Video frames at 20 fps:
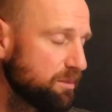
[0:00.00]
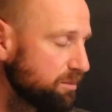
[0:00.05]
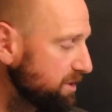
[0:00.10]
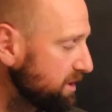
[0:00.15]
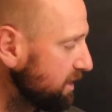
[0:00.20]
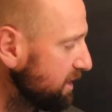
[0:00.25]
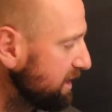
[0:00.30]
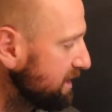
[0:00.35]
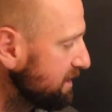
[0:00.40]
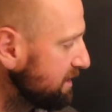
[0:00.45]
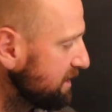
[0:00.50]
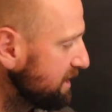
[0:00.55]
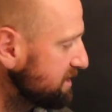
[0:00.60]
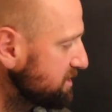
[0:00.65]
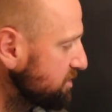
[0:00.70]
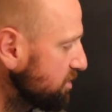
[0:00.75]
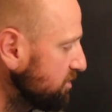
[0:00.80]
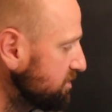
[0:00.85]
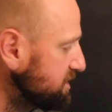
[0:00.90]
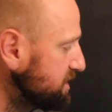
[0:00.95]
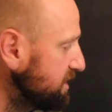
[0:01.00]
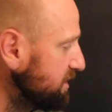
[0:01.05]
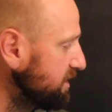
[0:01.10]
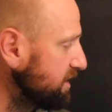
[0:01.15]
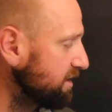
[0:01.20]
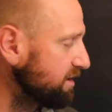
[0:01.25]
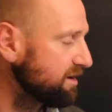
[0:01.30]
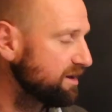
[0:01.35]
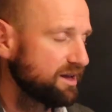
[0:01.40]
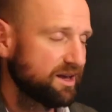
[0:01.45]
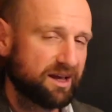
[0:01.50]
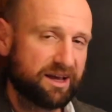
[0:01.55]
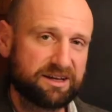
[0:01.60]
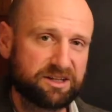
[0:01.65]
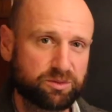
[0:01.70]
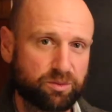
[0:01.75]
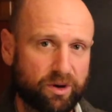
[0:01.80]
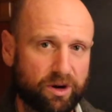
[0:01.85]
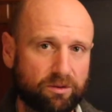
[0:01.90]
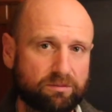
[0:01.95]
but less content there
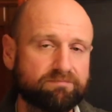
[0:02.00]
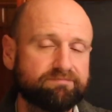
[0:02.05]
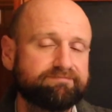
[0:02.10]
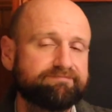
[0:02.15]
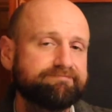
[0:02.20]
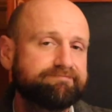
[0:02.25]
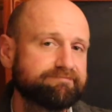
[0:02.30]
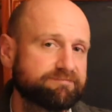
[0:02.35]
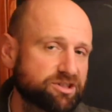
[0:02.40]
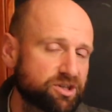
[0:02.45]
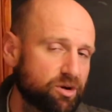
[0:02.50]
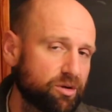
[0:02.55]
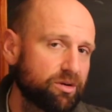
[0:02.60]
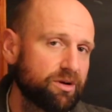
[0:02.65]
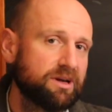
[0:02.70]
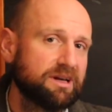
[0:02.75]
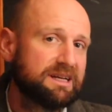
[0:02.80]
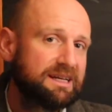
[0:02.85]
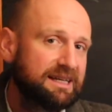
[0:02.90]
as well. So